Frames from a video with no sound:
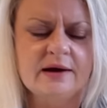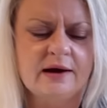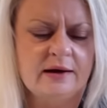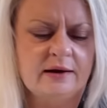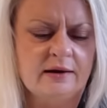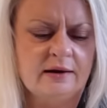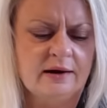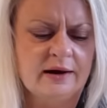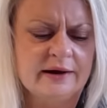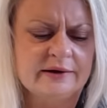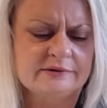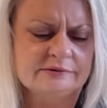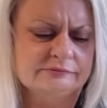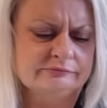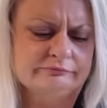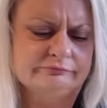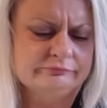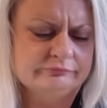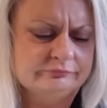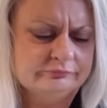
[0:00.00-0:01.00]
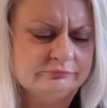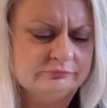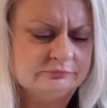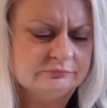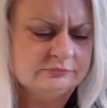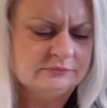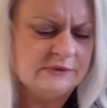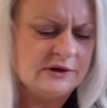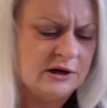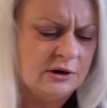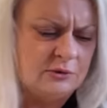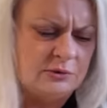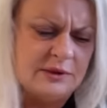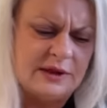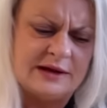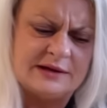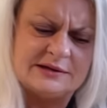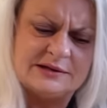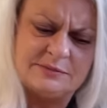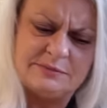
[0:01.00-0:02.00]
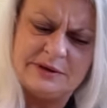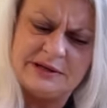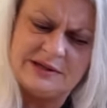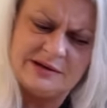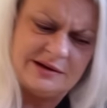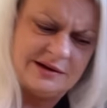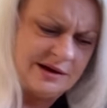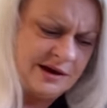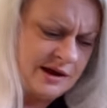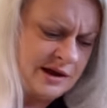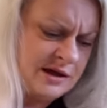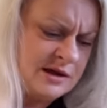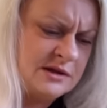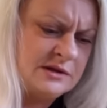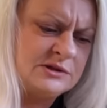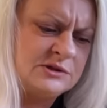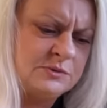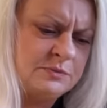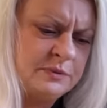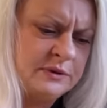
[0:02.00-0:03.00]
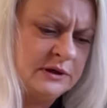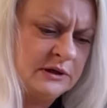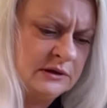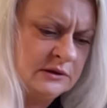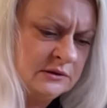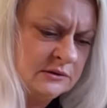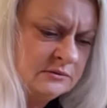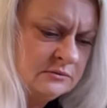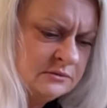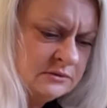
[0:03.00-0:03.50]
Uh, I don't know that to be the case, but